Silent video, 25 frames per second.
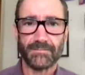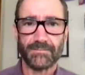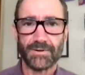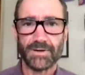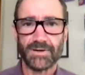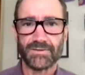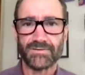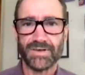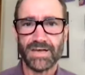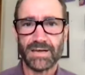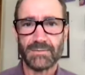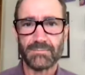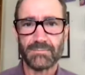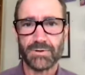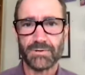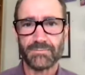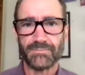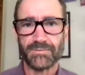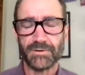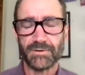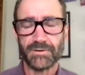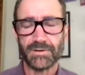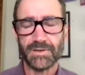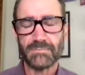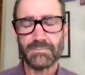For example,
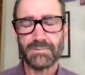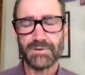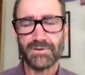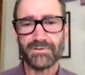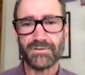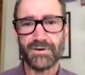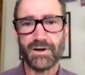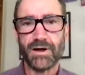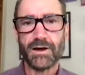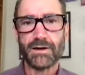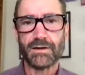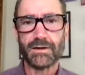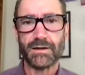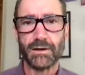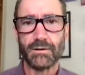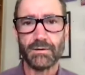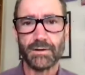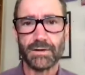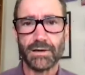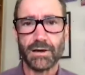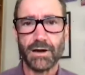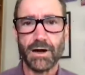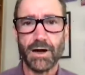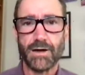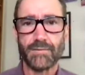if your lipids are
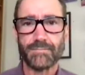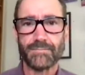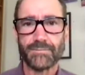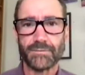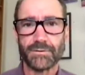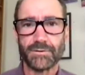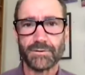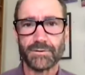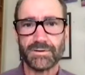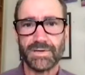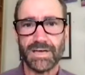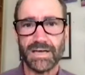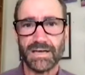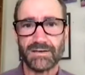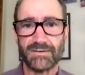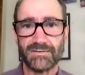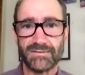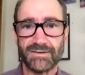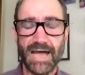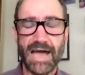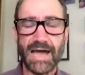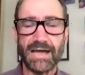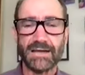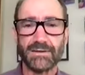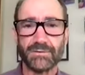going off, you could take
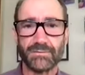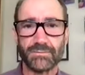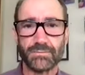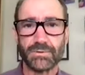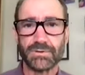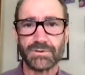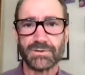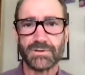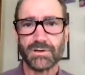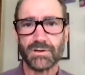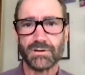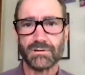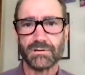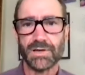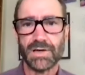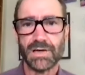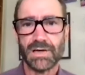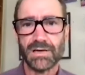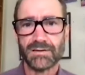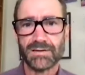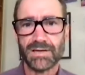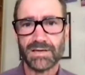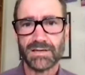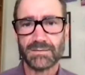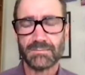statins, which
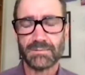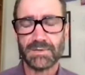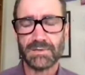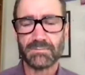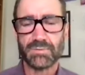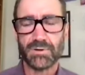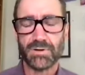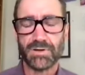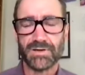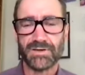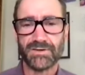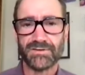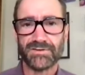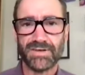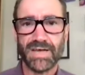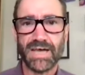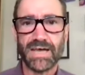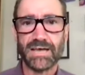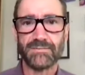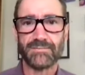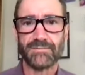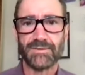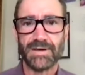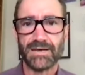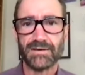tend to be pretty
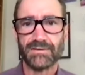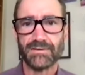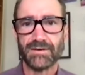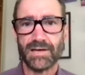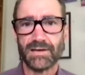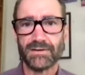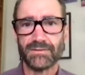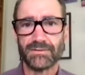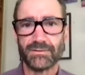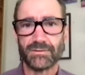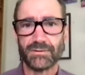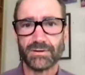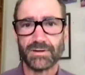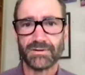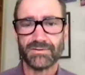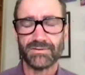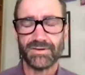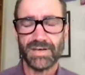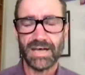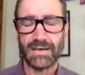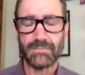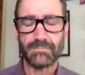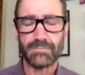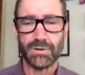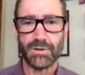safe as a good
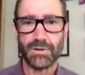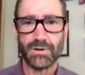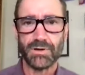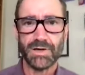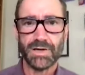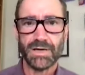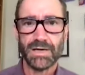example.